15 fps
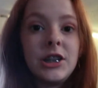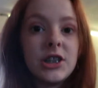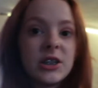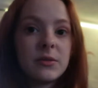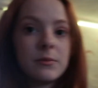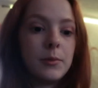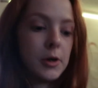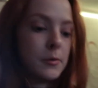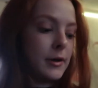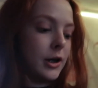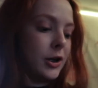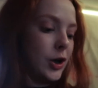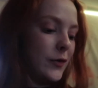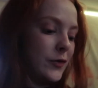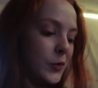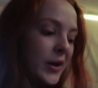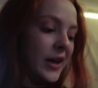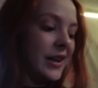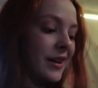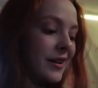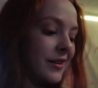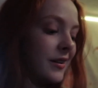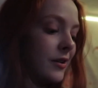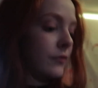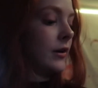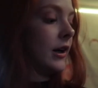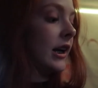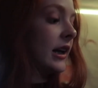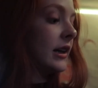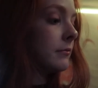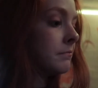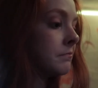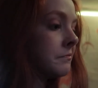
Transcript: just put my clothes away and that's it really.